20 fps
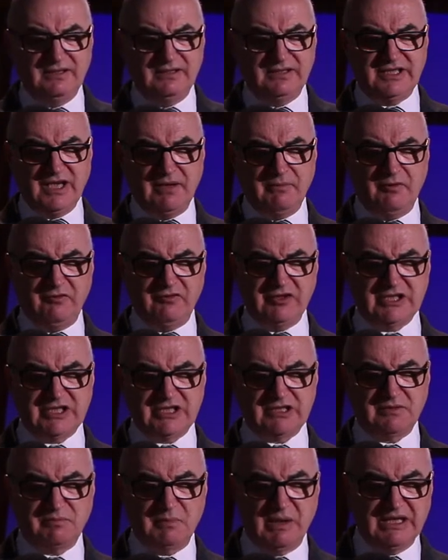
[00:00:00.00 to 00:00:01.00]
Some of
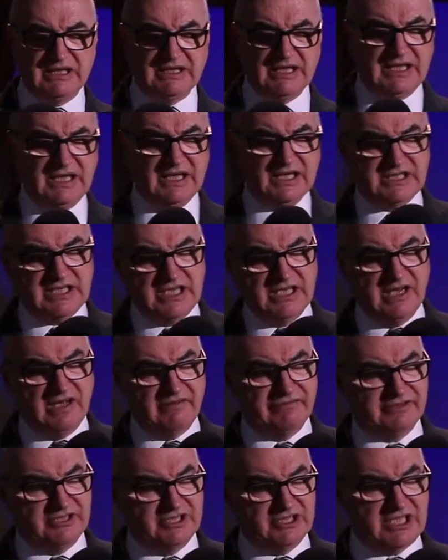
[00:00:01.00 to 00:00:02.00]
us may think it's
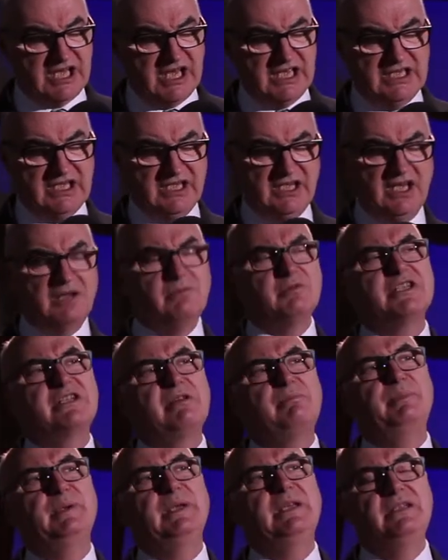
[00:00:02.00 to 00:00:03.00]
enough to say that he was
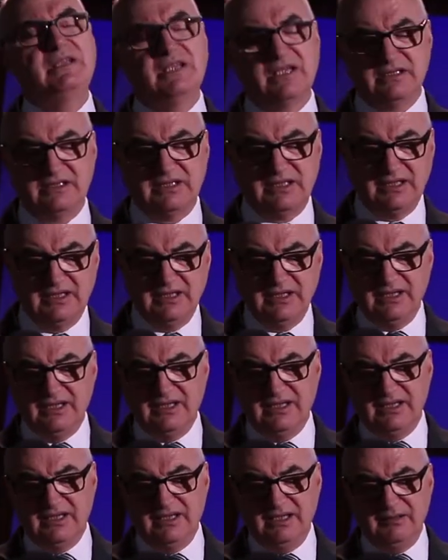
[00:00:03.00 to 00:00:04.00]
obedient,
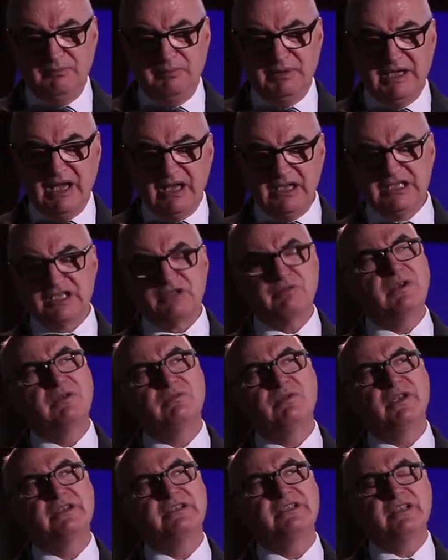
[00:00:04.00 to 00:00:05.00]
but others
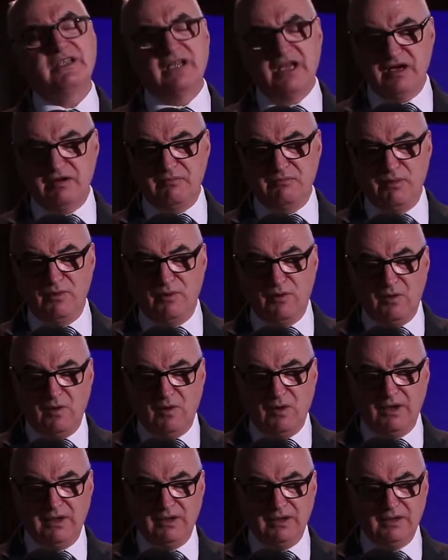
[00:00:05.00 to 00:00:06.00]
will want to know
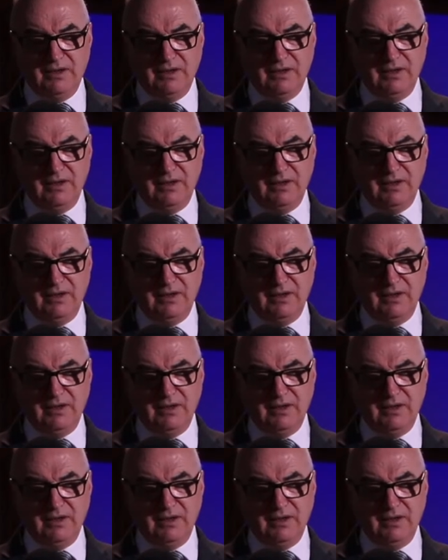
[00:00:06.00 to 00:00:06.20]
more.